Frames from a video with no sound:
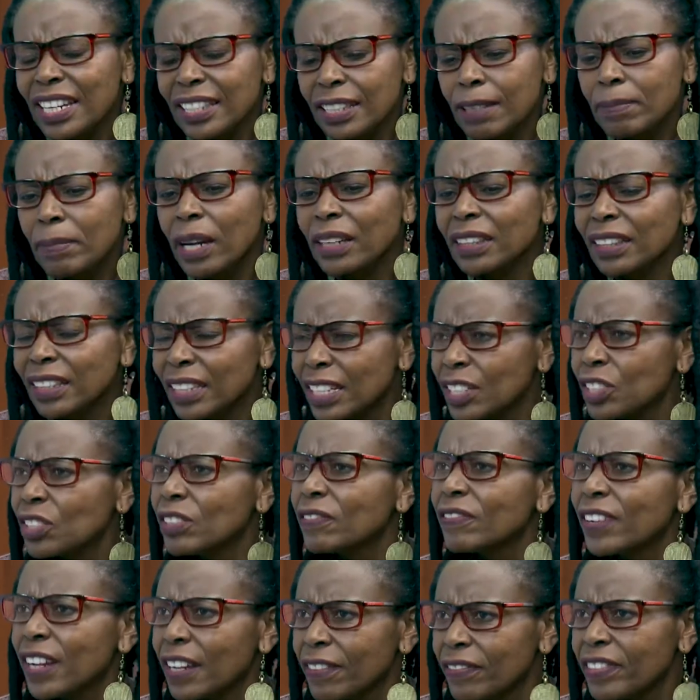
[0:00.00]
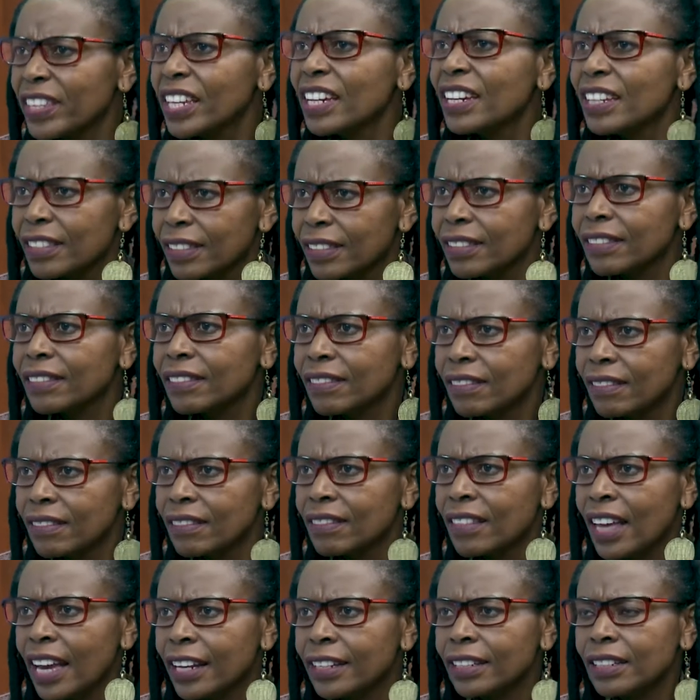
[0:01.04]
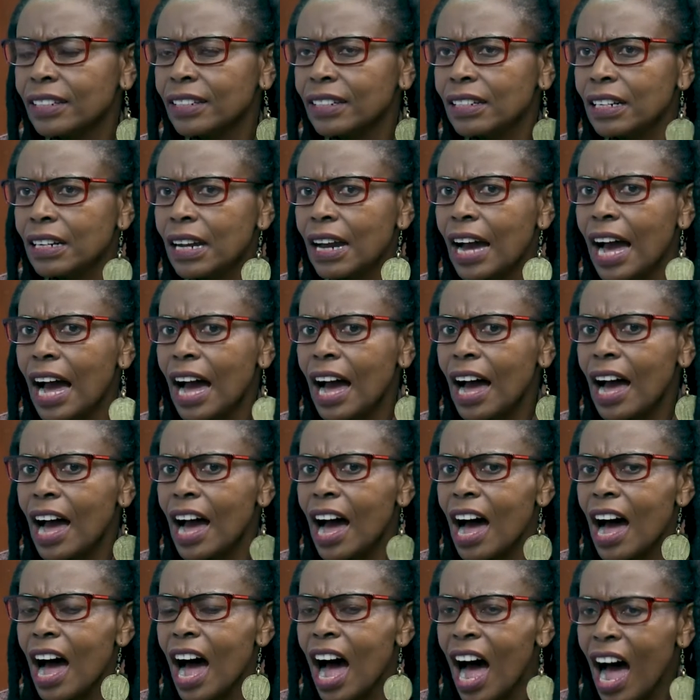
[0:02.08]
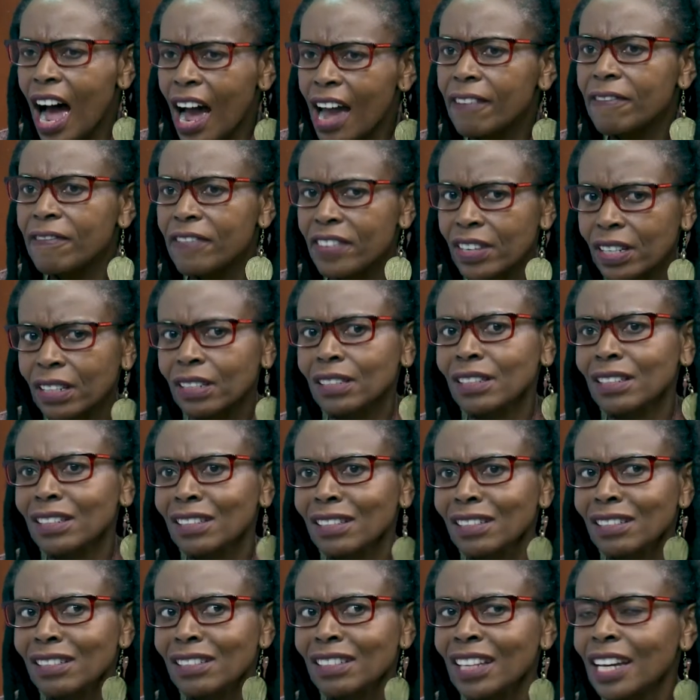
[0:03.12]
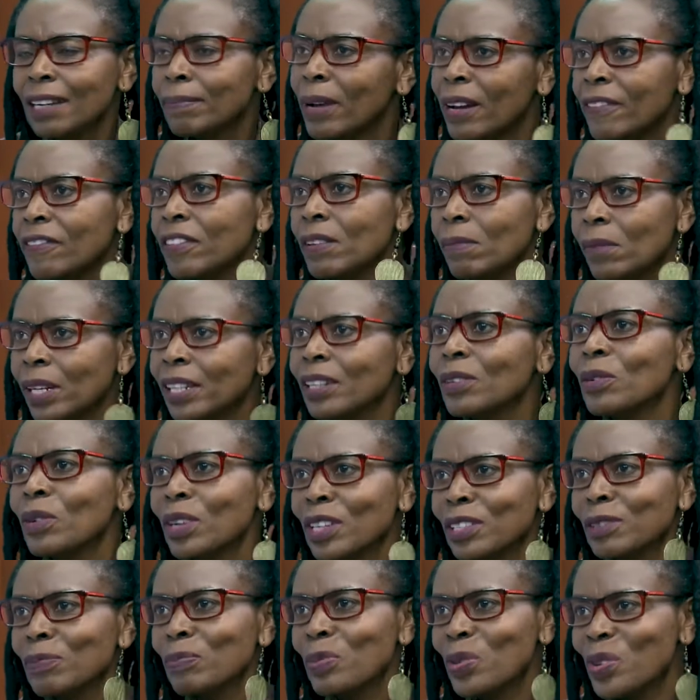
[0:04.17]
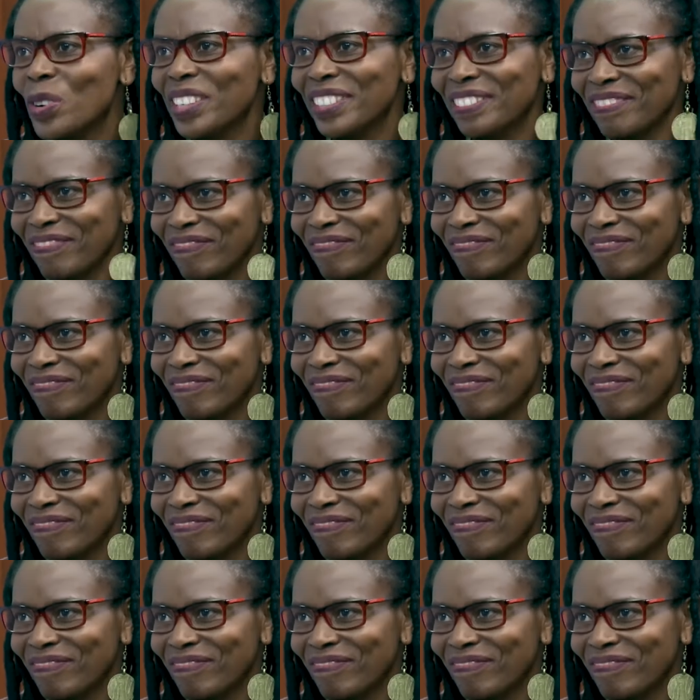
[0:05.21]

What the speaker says: it's about 3 to 5 years that I felt that my family was poor.